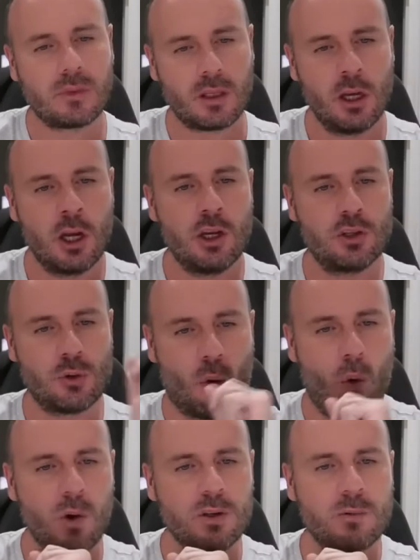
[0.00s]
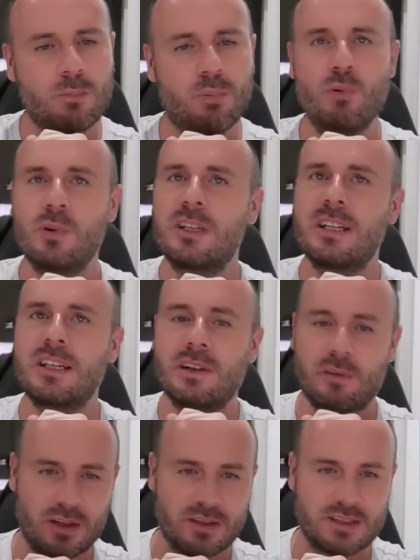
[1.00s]
"Is Putin threatened with
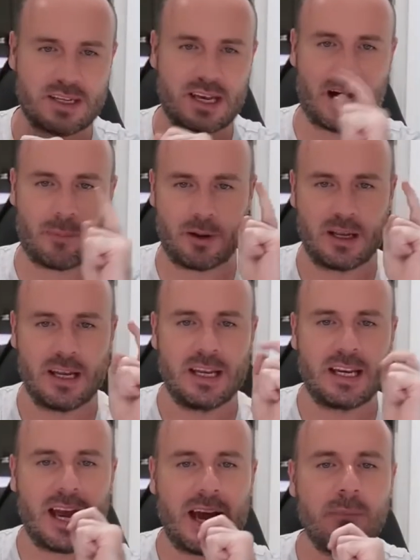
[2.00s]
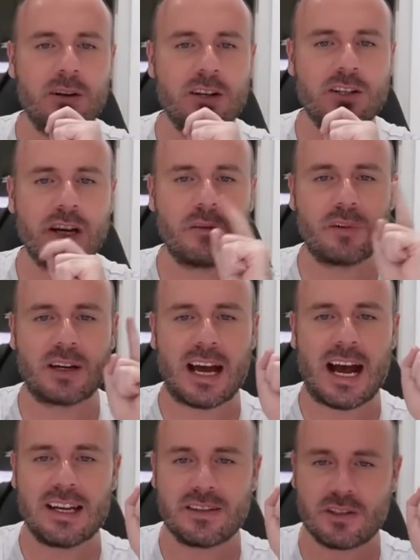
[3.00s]
arrest?" The Kremlin
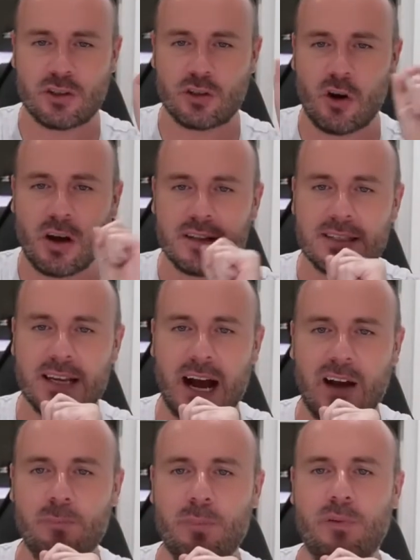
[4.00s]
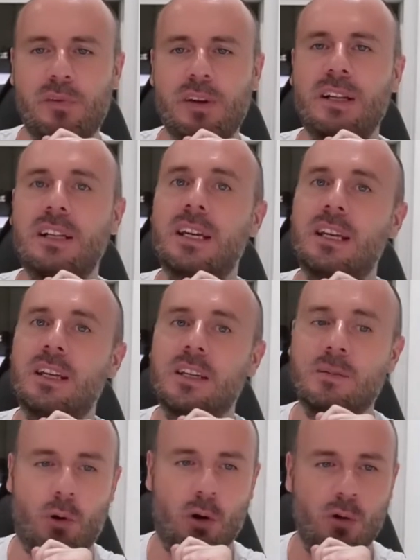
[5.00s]
chief travels to Mongolia despite the
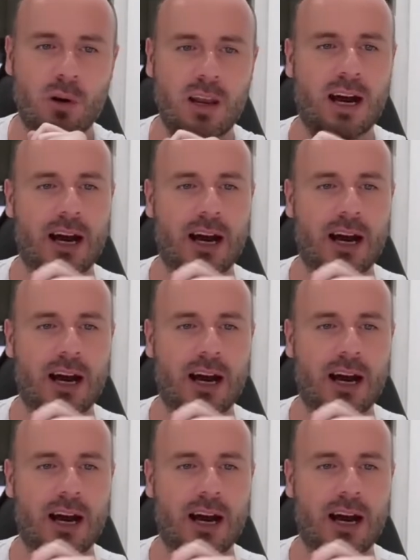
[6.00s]
arrest warrant.